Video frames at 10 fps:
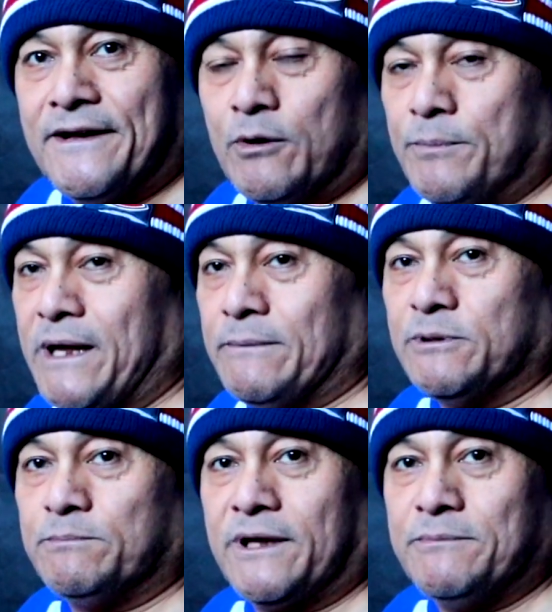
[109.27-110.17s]
We'll be able
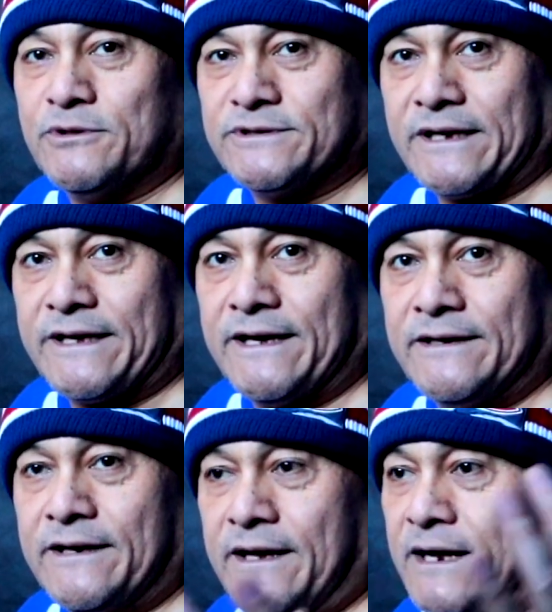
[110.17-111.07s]
to play music
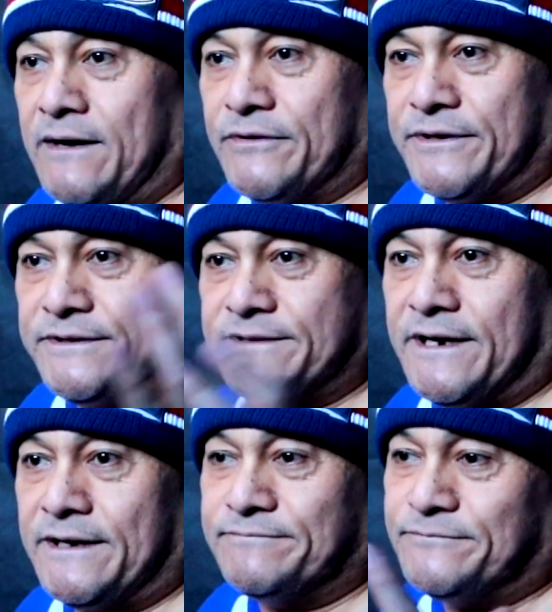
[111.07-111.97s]
again and have a good
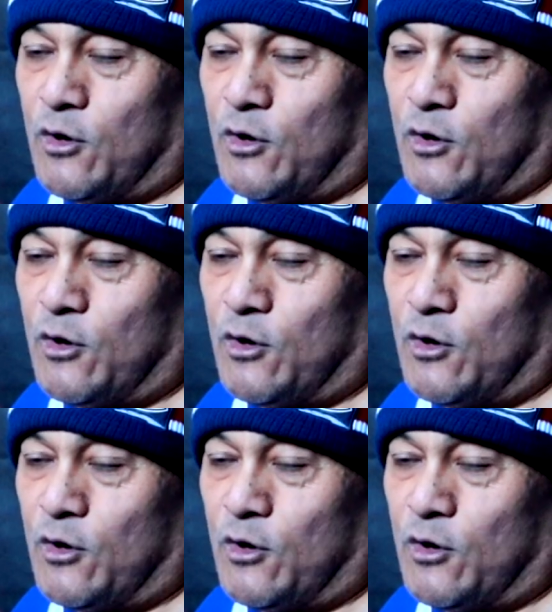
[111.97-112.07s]
time.